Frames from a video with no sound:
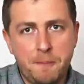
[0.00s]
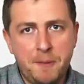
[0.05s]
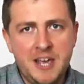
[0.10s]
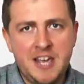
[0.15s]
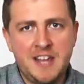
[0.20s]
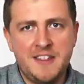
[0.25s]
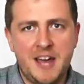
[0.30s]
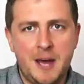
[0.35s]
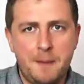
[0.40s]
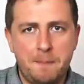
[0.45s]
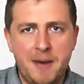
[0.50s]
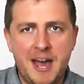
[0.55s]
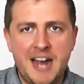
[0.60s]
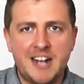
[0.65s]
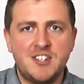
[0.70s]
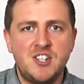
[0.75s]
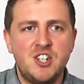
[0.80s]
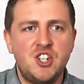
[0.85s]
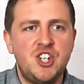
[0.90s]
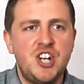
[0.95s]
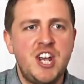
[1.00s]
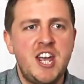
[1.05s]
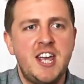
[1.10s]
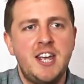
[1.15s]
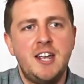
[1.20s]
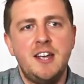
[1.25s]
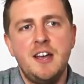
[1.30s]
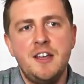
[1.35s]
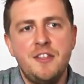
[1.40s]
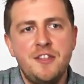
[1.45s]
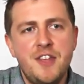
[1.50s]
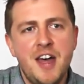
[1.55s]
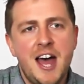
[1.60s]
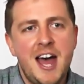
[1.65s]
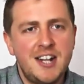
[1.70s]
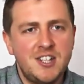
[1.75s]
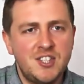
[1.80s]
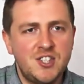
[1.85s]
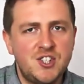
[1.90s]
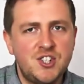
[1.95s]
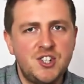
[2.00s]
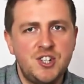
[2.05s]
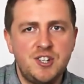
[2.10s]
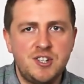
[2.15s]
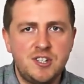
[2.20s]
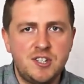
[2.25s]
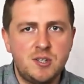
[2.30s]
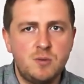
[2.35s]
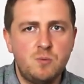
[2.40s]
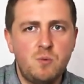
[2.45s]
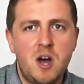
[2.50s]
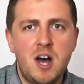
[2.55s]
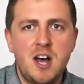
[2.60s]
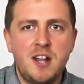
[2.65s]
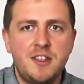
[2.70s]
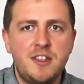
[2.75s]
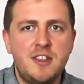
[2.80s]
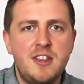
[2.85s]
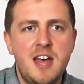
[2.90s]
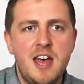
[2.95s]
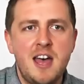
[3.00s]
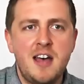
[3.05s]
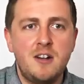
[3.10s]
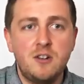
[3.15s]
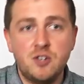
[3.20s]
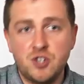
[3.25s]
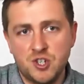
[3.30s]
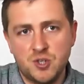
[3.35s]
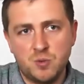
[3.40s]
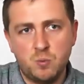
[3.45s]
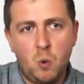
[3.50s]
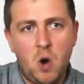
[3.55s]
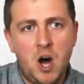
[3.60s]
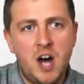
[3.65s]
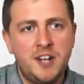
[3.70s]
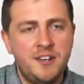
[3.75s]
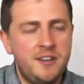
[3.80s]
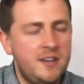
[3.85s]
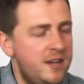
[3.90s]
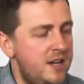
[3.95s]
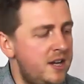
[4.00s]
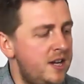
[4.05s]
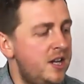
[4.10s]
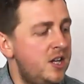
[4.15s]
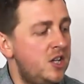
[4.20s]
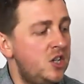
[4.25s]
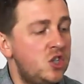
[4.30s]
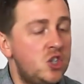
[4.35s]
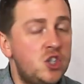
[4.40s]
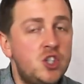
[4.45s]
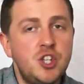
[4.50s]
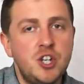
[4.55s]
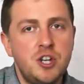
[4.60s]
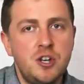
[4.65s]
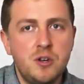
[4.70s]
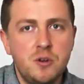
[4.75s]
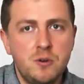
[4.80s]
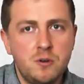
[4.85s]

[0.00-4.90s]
repeat that back to G. That's just one down, just one, two,